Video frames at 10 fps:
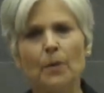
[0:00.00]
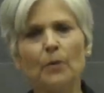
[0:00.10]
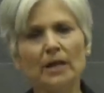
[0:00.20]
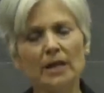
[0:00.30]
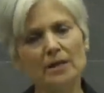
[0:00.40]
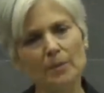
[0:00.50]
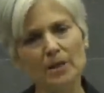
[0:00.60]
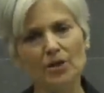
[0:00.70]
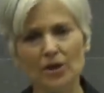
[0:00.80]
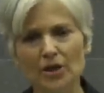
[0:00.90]
but we need to
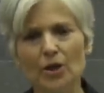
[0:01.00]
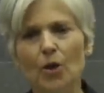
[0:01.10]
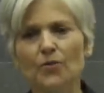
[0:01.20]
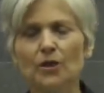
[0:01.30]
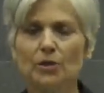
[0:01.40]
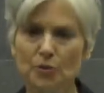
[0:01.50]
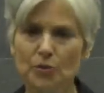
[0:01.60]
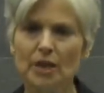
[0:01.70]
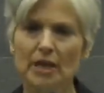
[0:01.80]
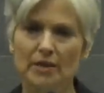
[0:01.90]
be turning over a
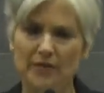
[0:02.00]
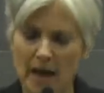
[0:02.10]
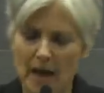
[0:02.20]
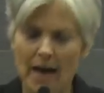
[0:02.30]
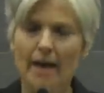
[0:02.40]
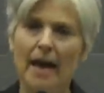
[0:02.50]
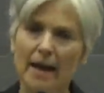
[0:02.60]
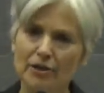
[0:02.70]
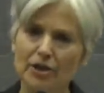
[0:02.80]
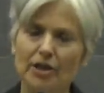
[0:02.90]
new leaf and
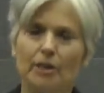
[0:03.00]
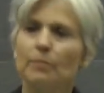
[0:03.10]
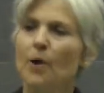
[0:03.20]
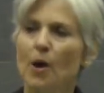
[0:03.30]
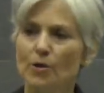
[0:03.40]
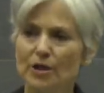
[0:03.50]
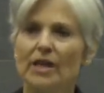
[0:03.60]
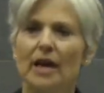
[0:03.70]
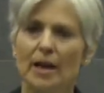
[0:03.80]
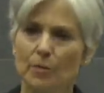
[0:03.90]
actually
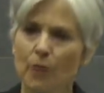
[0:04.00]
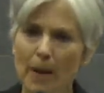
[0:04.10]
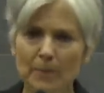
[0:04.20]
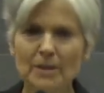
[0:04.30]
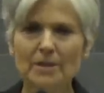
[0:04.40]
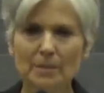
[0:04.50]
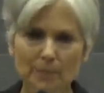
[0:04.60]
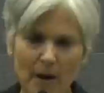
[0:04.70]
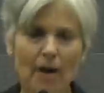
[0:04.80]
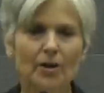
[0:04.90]
imposing a weapons
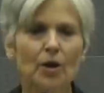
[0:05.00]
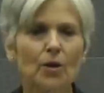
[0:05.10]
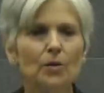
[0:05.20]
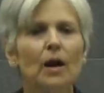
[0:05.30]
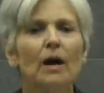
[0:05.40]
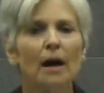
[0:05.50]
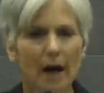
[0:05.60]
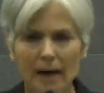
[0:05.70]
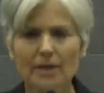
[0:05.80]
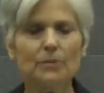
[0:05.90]
embargo
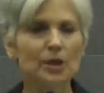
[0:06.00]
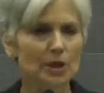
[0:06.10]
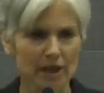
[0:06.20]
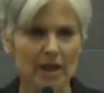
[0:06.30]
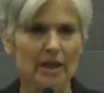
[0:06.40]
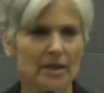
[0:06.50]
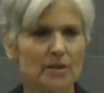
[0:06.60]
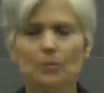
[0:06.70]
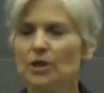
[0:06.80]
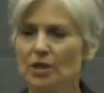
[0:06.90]
on the Middle
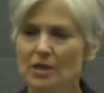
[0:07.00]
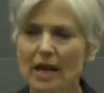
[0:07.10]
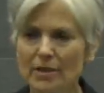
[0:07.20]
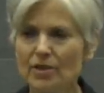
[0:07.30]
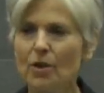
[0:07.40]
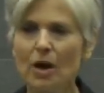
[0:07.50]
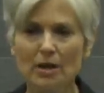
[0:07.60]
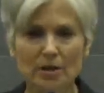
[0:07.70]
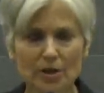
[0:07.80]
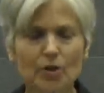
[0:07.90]
East, which is not so
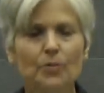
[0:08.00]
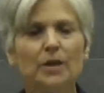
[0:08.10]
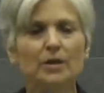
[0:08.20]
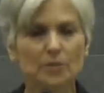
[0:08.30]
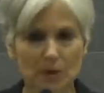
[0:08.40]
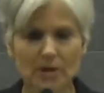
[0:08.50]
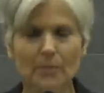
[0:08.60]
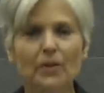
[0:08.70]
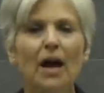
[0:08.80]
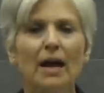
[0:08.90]
hard to do because we're
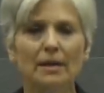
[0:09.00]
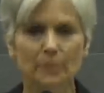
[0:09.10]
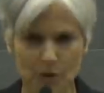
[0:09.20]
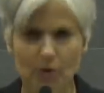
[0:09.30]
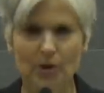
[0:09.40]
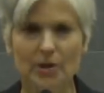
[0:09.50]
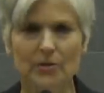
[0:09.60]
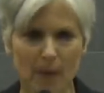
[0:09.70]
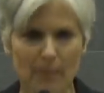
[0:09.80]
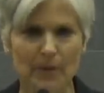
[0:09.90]
supplying the majority
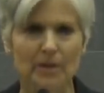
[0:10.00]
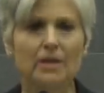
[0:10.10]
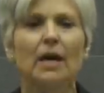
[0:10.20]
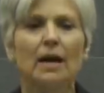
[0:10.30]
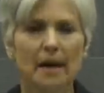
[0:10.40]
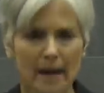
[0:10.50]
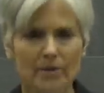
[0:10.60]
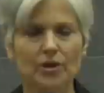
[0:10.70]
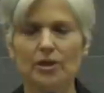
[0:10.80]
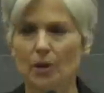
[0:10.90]
of weapons
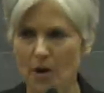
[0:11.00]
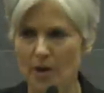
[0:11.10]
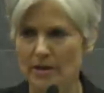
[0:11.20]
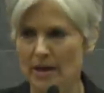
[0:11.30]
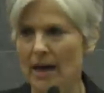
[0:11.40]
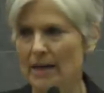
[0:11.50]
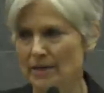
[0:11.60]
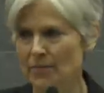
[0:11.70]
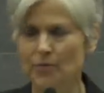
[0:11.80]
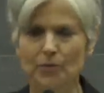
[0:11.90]
actually to all
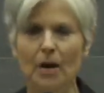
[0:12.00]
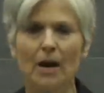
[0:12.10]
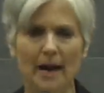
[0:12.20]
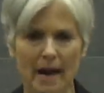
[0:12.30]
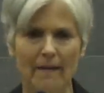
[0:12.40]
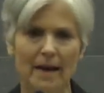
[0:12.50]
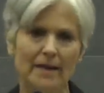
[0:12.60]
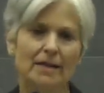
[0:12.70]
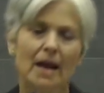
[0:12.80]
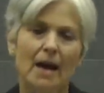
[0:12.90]
sides through our
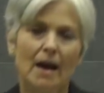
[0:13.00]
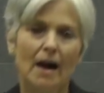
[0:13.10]
allies